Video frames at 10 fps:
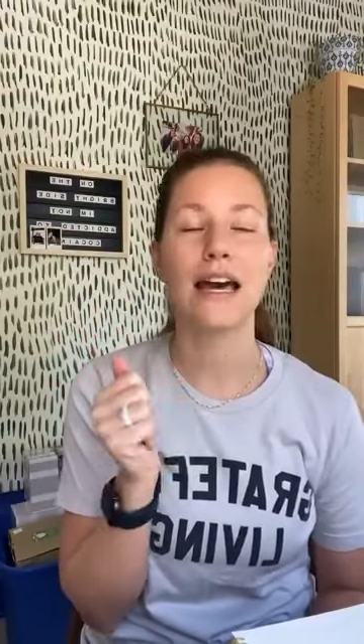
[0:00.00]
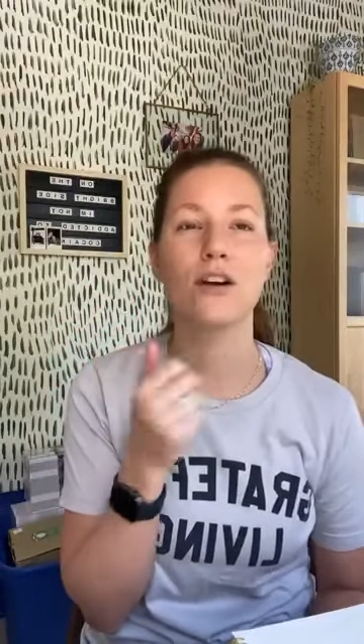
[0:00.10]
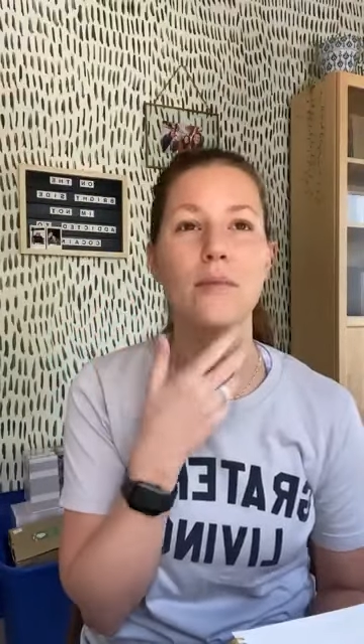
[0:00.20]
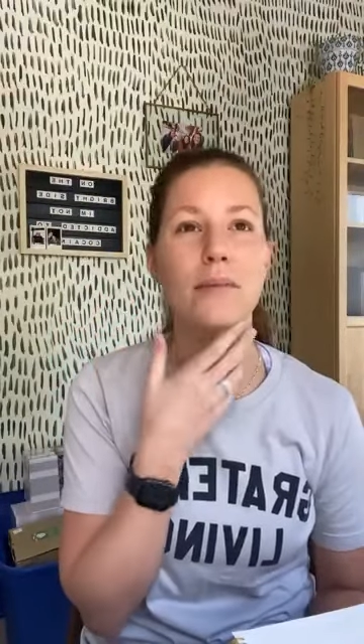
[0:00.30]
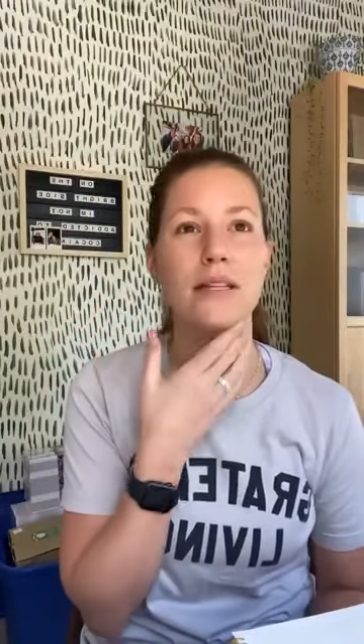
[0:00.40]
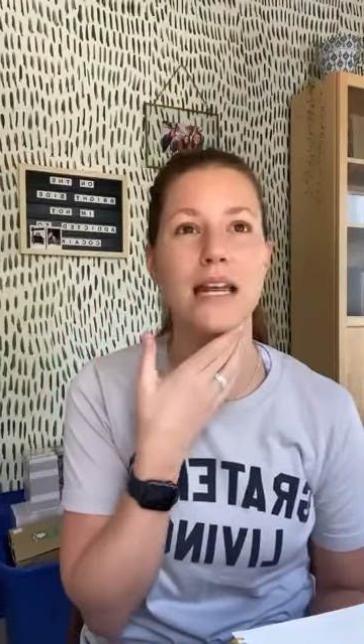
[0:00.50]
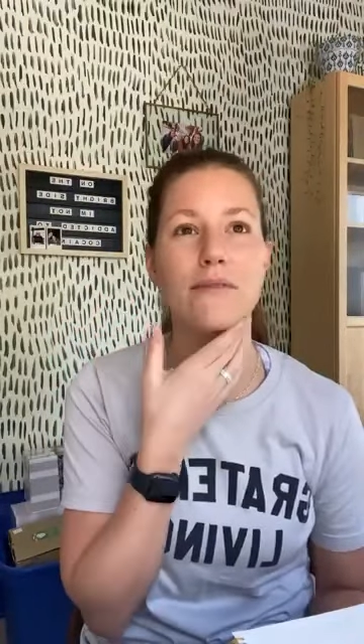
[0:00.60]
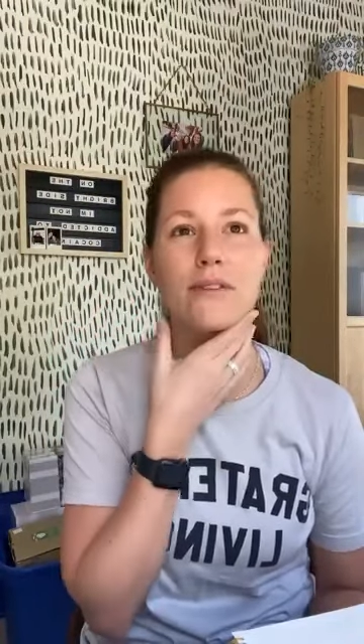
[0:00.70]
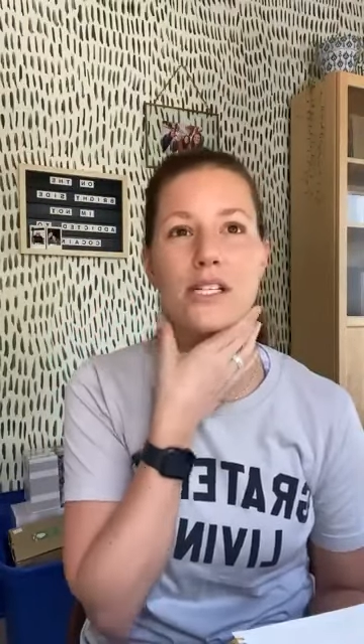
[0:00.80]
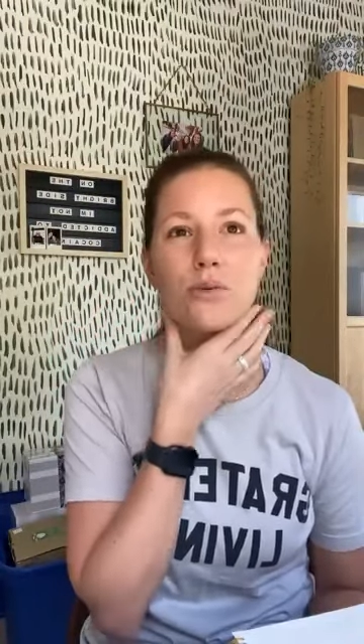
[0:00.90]
I don't remember the
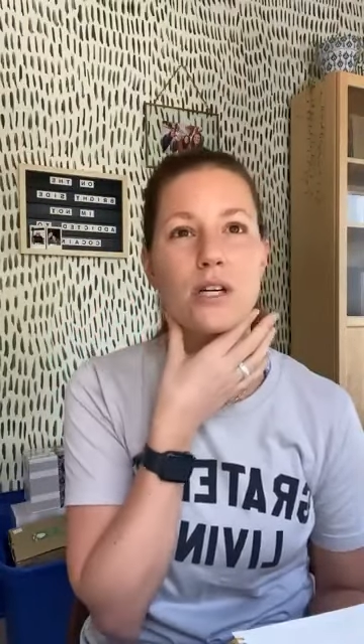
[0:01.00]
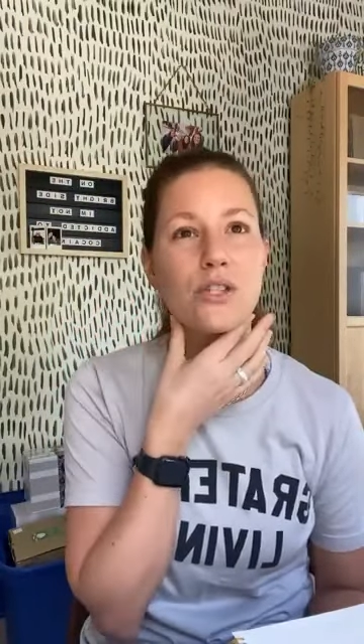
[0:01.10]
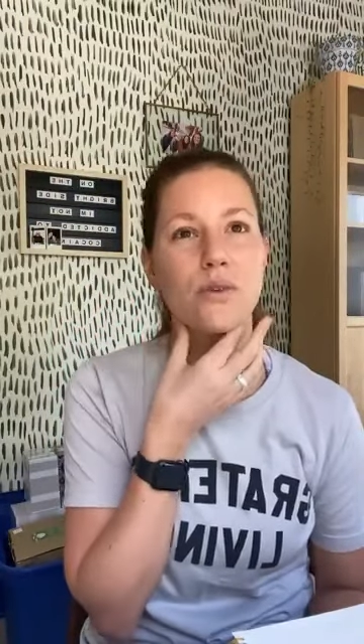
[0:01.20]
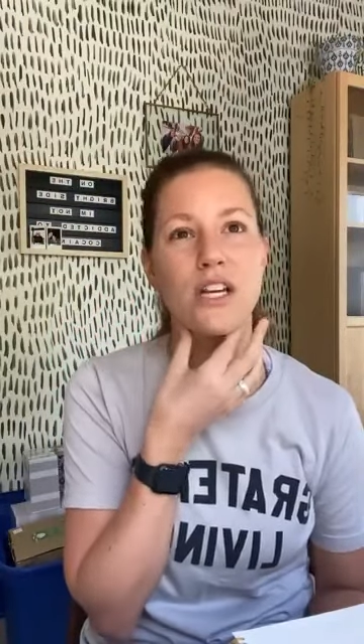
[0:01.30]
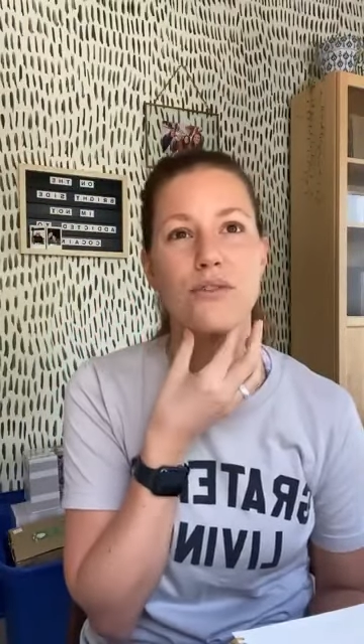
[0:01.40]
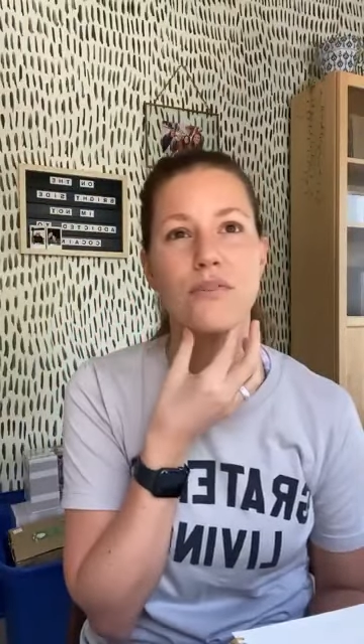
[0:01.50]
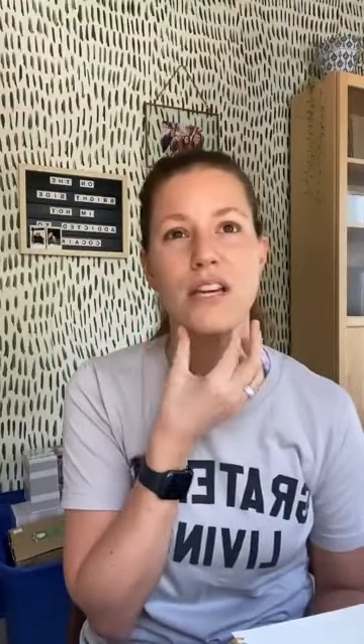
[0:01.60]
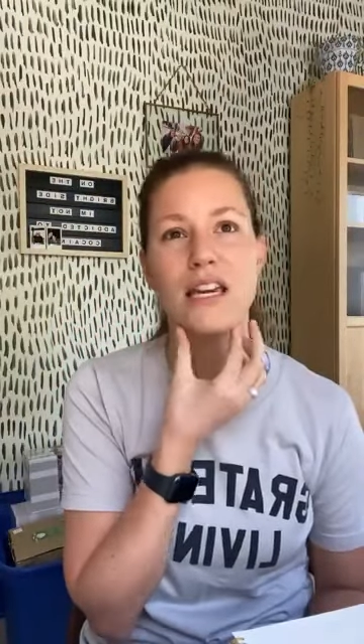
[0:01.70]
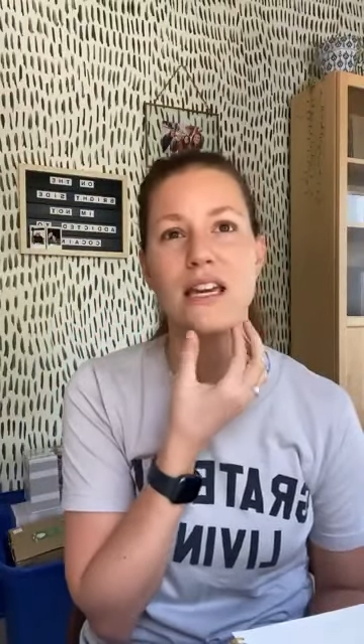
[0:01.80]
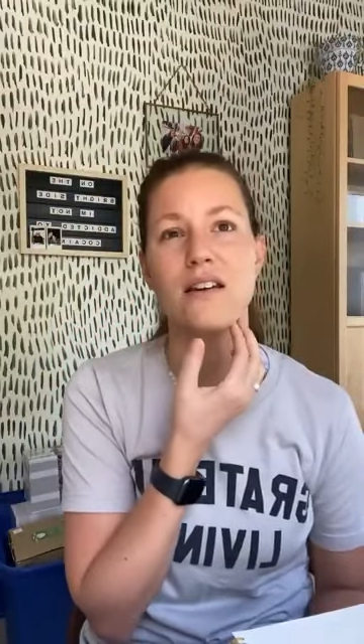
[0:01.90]
name of it,
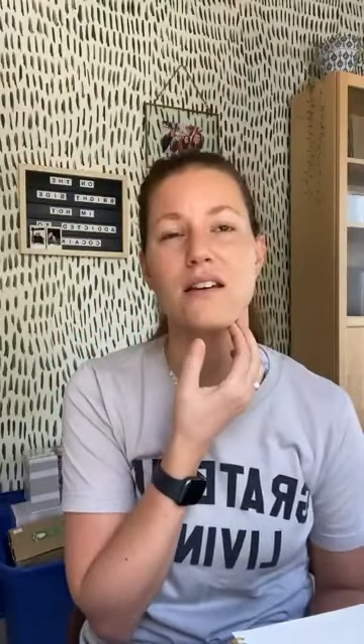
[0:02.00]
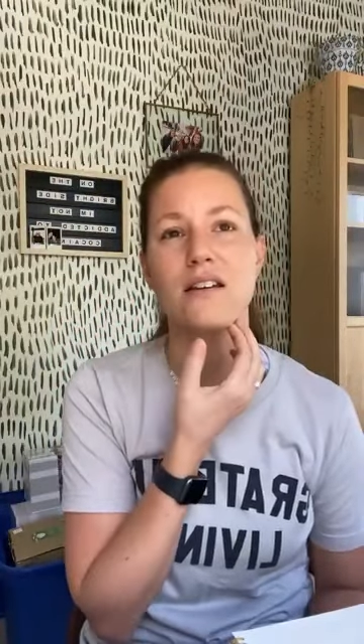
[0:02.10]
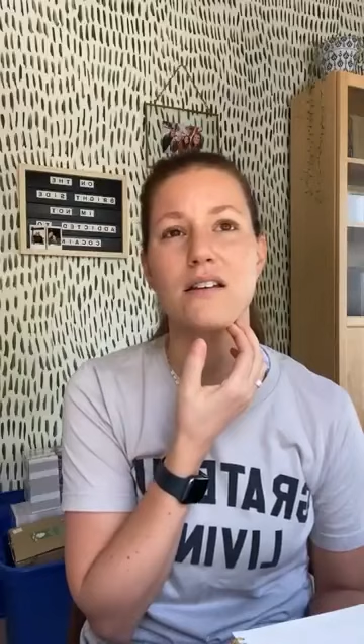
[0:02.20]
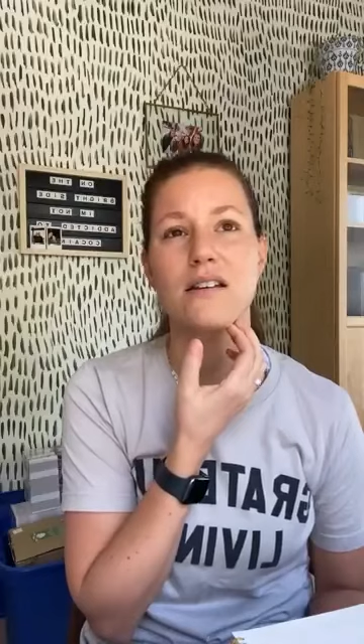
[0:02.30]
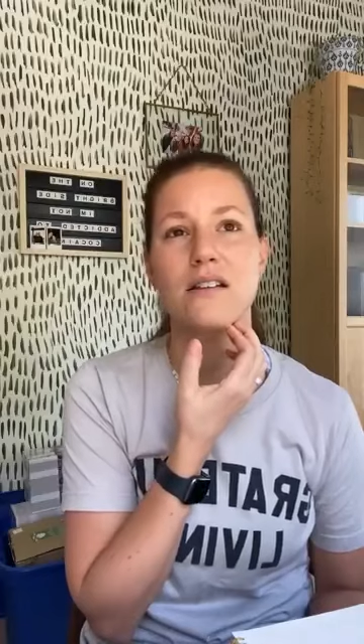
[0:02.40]
2023